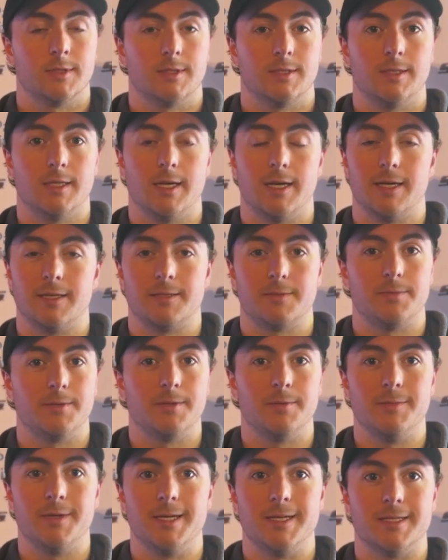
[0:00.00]
Yeah, it's been
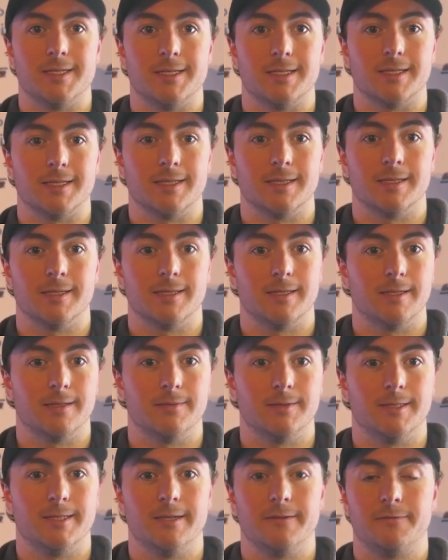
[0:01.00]
amazing.
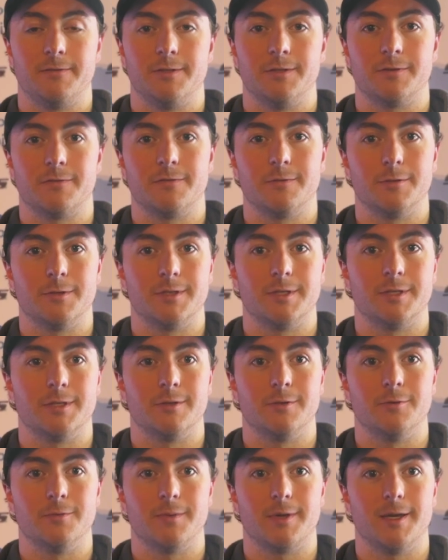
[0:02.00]
I definitely look forward to the
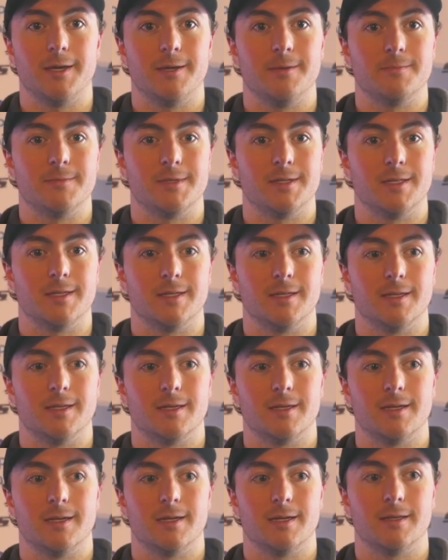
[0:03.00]
home games, and
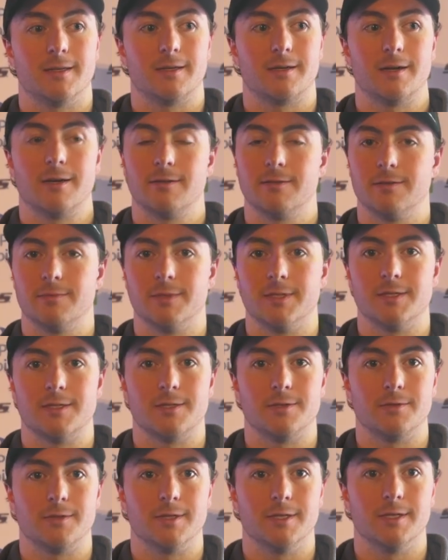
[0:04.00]
the crowds have been
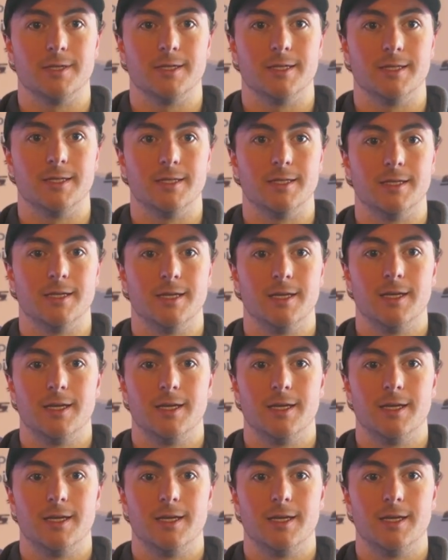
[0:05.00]
so good and